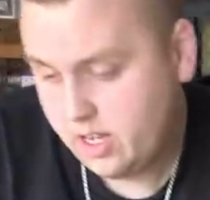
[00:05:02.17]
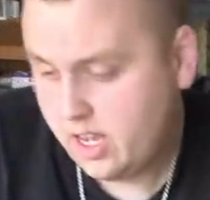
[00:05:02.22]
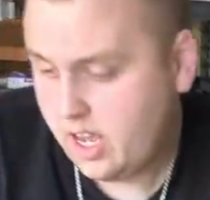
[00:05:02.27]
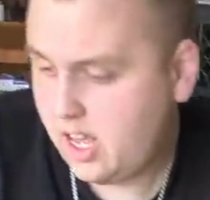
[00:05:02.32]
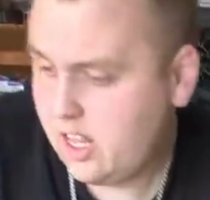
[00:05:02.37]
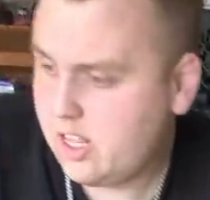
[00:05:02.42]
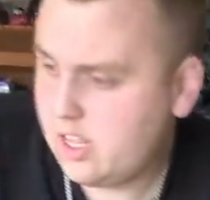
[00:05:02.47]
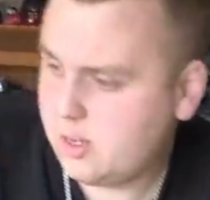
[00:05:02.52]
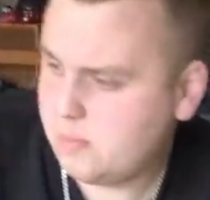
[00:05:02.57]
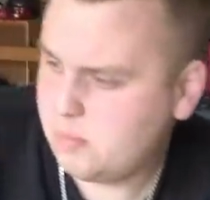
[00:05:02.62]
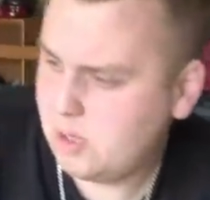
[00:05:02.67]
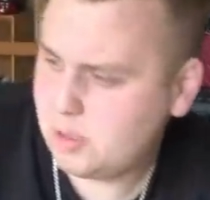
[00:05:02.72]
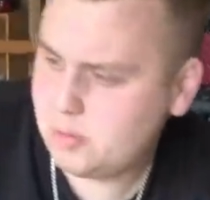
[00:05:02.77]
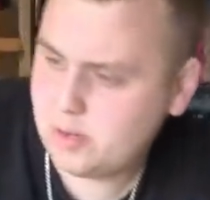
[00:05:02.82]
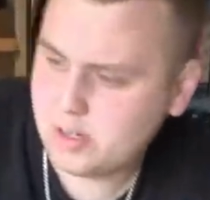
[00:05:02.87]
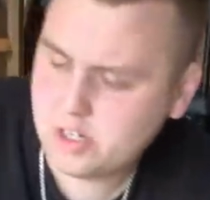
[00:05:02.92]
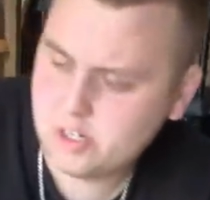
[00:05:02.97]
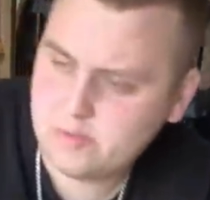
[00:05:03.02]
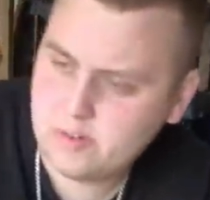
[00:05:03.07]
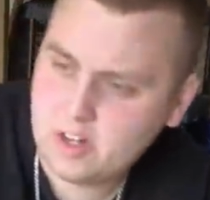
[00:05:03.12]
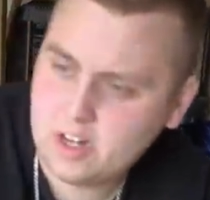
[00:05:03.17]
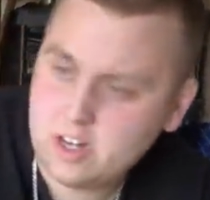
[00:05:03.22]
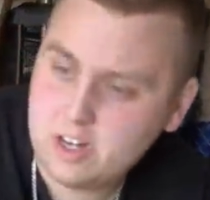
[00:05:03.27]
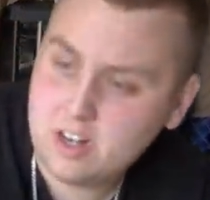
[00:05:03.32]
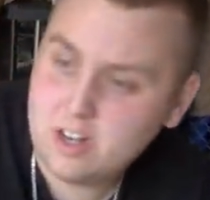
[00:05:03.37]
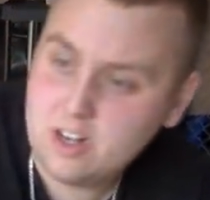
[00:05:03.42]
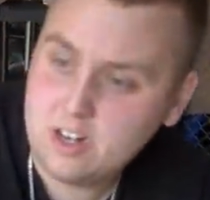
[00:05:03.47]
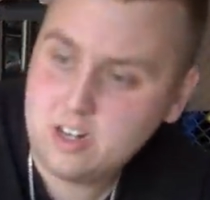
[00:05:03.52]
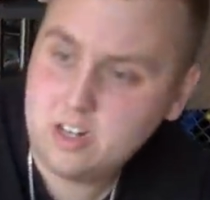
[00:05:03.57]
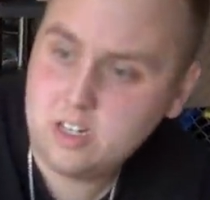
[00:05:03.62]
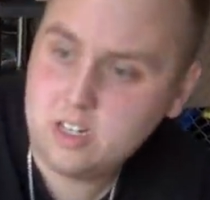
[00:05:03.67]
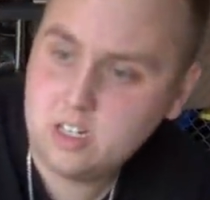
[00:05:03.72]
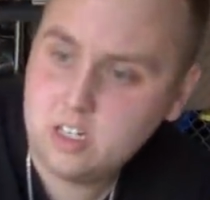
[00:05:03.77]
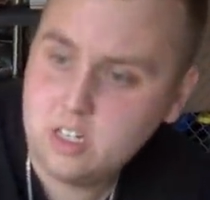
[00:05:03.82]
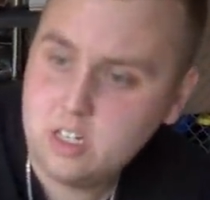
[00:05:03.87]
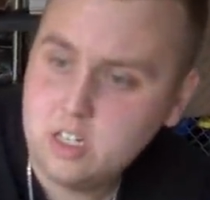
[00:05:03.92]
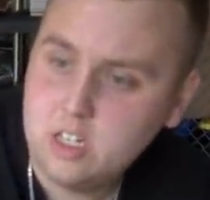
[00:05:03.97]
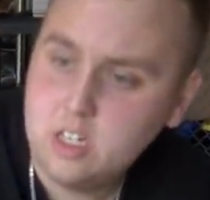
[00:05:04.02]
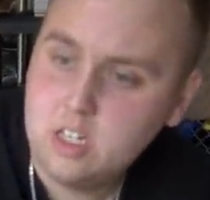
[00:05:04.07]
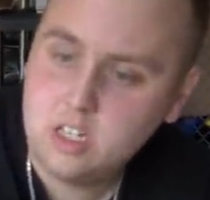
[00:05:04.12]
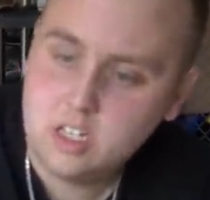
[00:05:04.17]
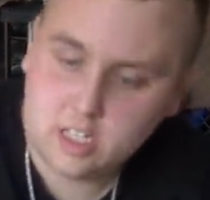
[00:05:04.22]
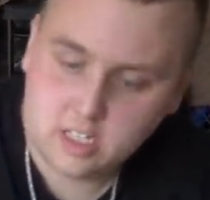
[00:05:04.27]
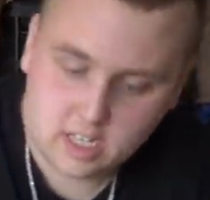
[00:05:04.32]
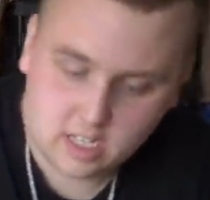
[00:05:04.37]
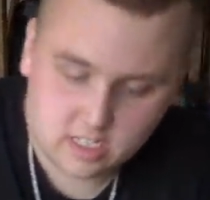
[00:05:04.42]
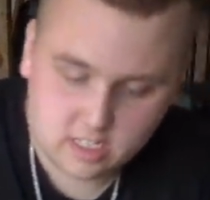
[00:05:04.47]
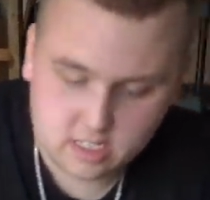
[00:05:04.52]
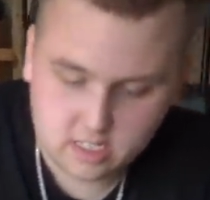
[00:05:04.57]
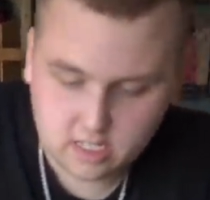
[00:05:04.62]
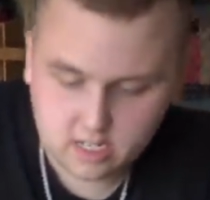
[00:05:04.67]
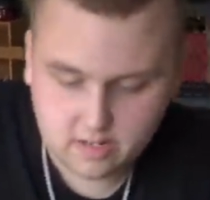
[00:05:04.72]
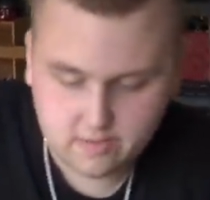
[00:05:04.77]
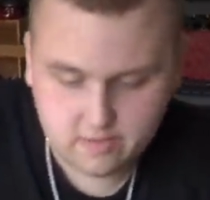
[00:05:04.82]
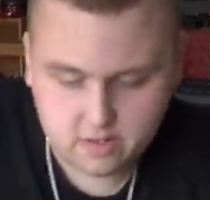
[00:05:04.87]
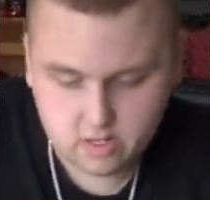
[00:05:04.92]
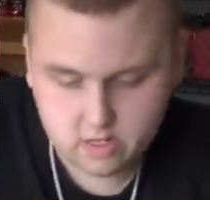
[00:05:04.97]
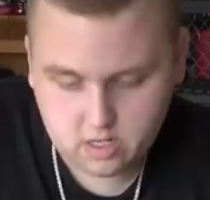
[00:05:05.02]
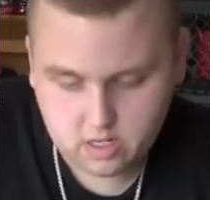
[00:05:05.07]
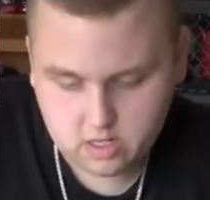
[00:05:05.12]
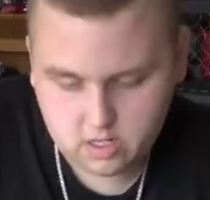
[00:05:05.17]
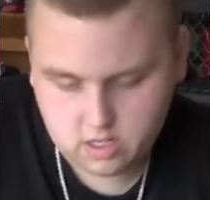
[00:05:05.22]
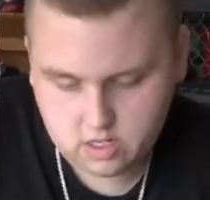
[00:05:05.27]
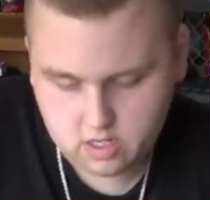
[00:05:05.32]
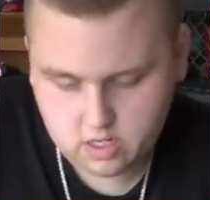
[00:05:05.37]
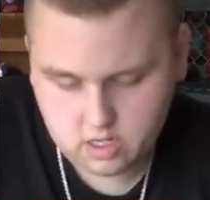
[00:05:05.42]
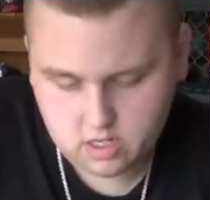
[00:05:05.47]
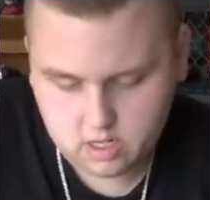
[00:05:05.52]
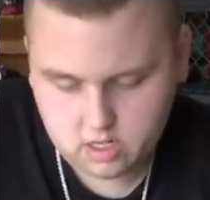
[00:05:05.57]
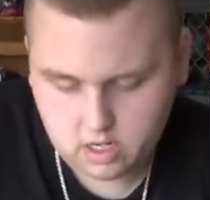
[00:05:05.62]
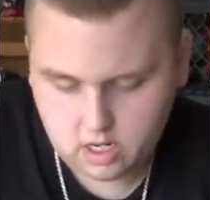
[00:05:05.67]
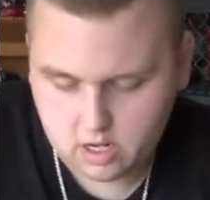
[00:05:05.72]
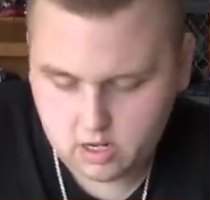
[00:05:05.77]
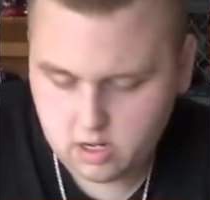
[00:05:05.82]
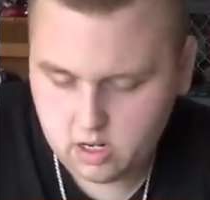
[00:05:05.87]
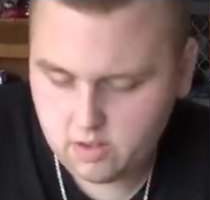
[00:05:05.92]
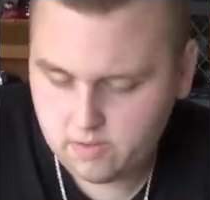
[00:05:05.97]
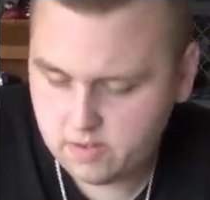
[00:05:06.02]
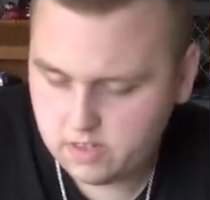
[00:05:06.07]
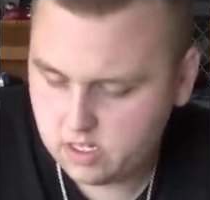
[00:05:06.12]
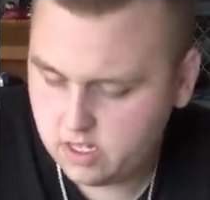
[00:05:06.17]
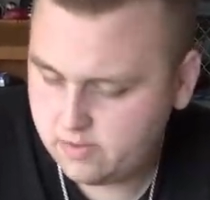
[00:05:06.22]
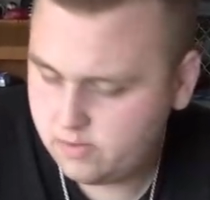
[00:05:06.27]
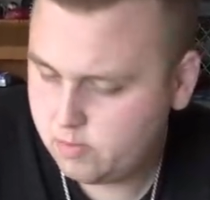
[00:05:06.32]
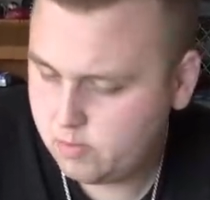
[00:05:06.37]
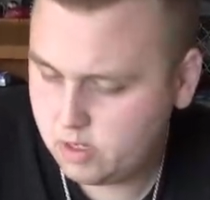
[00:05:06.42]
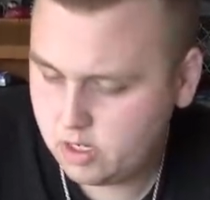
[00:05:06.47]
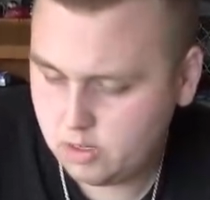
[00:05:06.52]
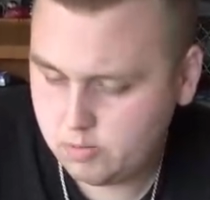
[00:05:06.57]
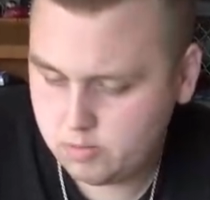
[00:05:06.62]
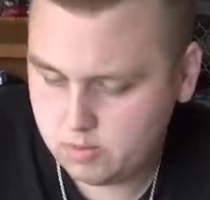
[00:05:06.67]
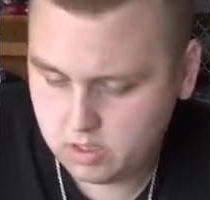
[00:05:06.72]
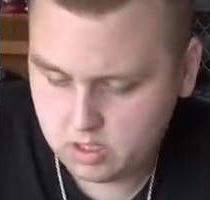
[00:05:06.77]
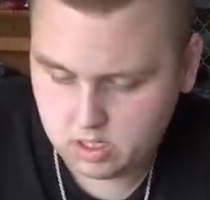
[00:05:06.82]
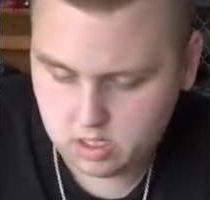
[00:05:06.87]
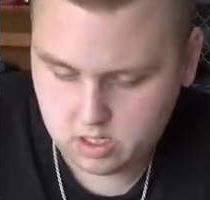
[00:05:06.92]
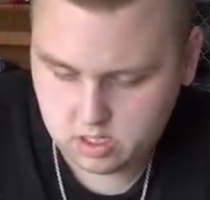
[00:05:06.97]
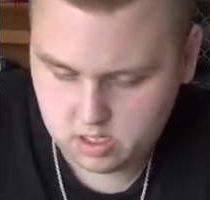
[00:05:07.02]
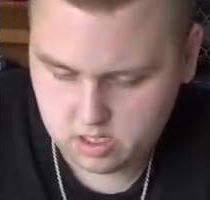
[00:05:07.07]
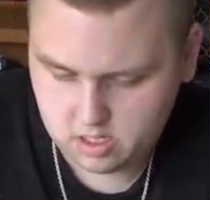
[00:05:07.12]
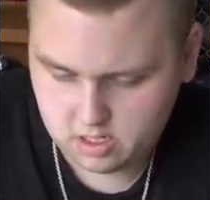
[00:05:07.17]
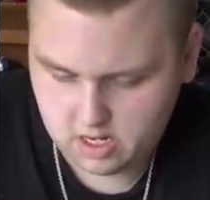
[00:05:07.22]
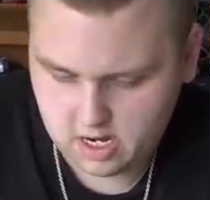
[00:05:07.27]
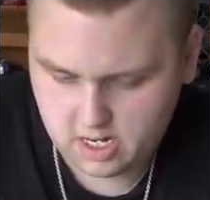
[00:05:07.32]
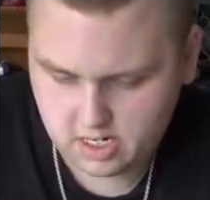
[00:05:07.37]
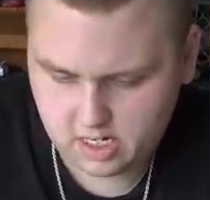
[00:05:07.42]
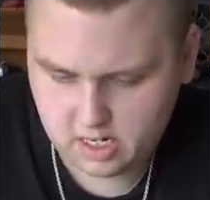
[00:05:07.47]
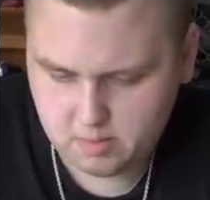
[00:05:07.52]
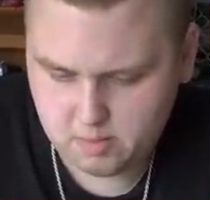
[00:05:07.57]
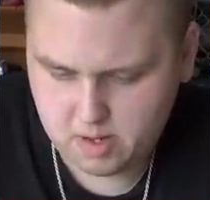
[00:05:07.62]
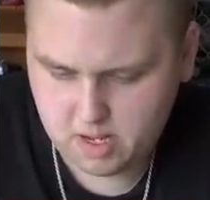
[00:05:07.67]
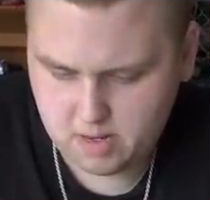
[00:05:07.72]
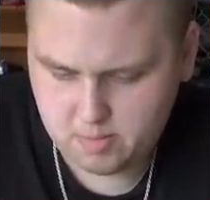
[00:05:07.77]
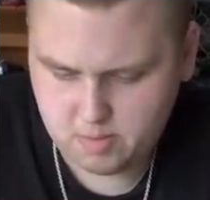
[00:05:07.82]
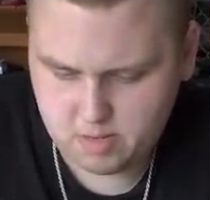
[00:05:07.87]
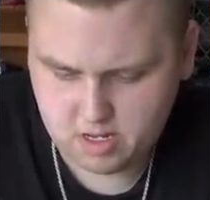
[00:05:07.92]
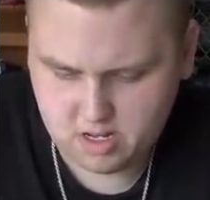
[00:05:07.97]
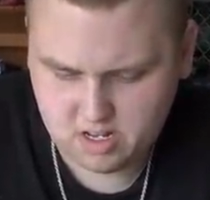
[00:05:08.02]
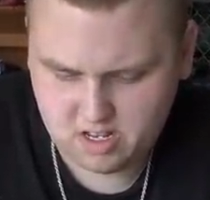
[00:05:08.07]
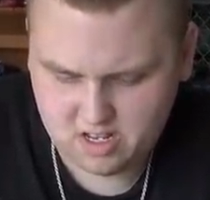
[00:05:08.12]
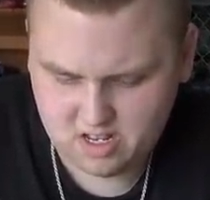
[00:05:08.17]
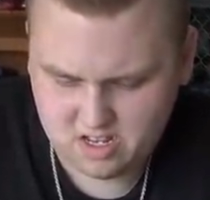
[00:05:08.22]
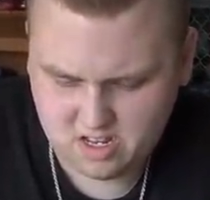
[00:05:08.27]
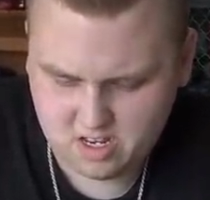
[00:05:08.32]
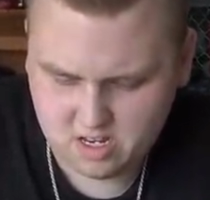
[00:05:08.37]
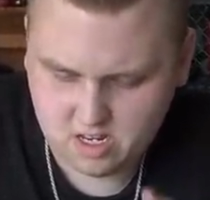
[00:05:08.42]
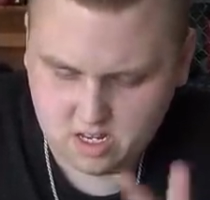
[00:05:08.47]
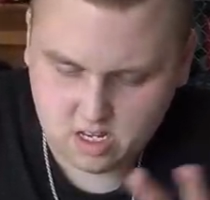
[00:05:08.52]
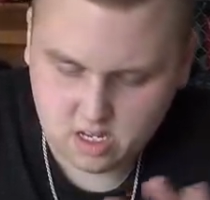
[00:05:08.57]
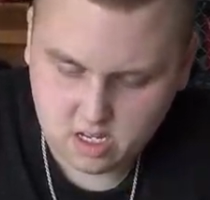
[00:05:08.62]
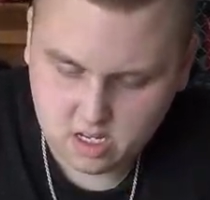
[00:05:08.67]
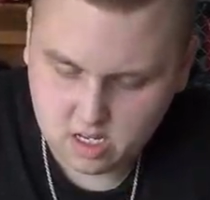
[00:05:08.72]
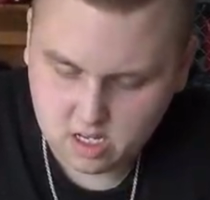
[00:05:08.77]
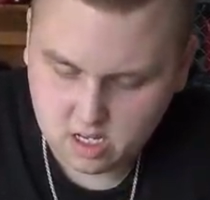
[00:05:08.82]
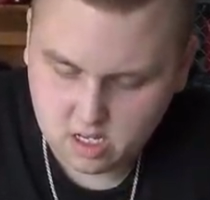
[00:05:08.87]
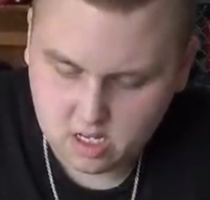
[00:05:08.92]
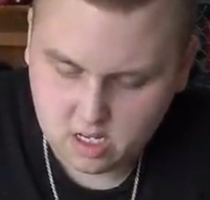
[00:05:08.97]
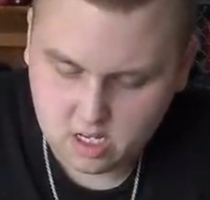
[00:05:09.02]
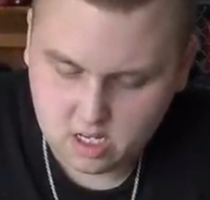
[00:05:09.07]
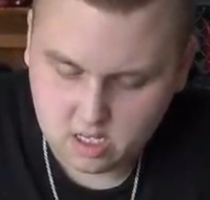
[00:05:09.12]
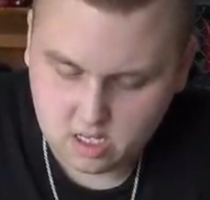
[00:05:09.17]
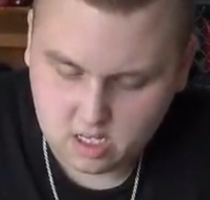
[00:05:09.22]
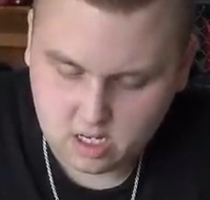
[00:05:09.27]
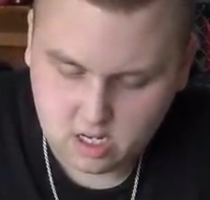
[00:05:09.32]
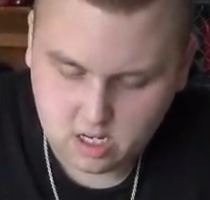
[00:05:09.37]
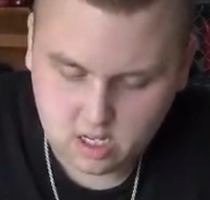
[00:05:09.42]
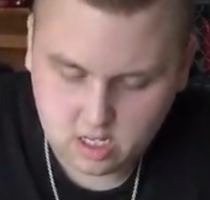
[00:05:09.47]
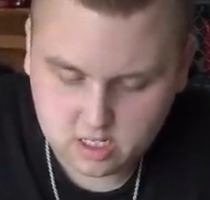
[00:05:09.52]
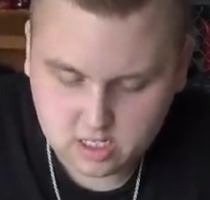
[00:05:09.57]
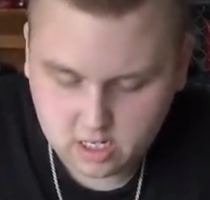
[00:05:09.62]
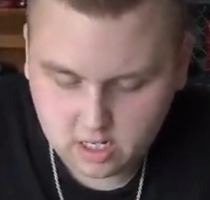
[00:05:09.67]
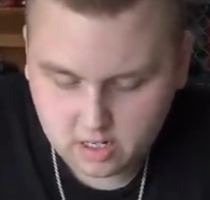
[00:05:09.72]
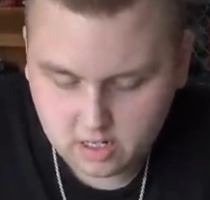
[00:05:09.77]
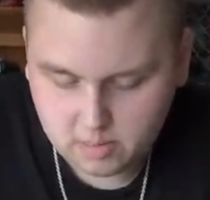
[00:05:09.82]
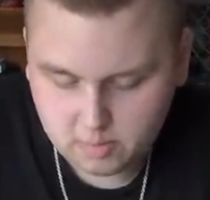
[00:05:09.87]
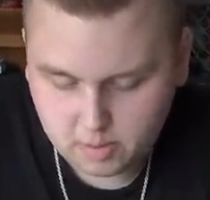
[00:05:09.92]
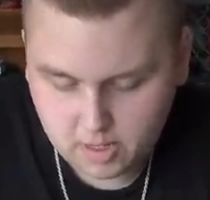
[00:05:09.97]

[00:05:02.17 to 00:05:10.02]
hey look, blood pressure monitor. Nice. That's not even, I don't know if has even been opened. Or actually it might have been. No, it's still in the